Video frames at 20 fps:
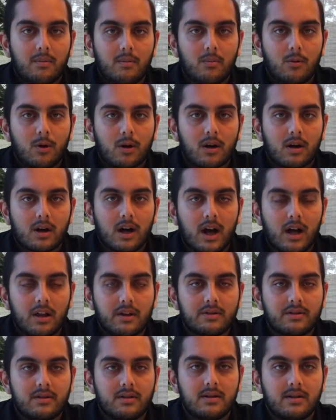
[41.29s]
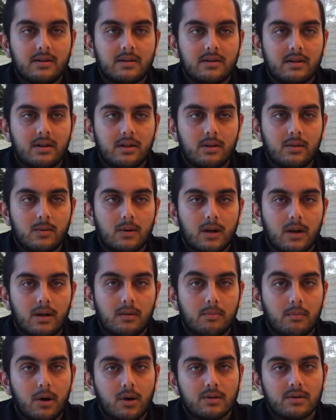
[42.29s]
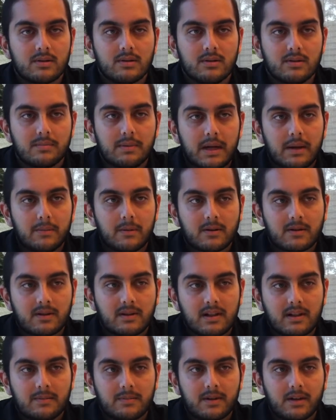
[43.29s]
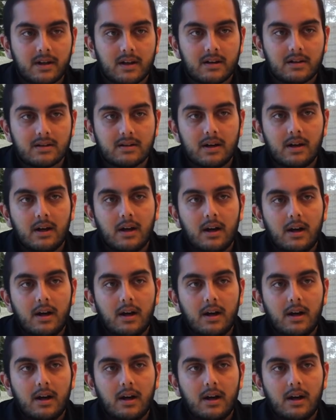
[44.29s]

more college students than you would at most newspapers, and that's because